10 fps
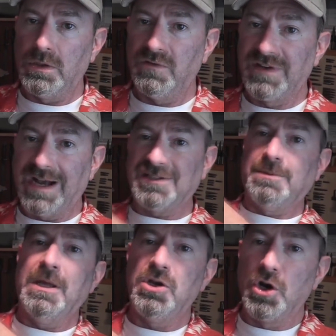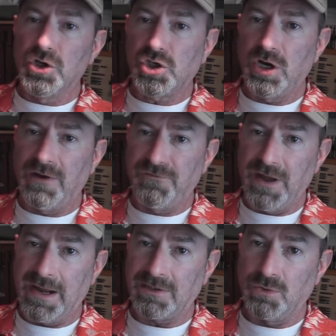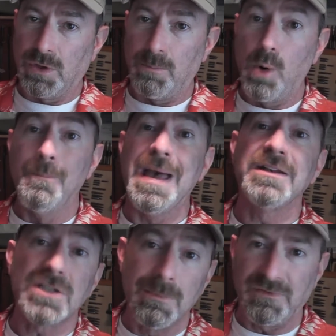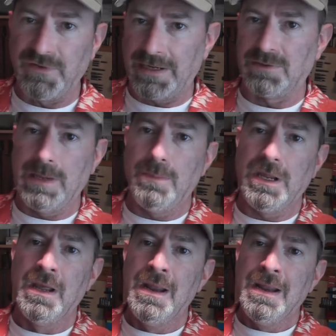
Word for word: you've got some inertia effect or momentum effect maybe.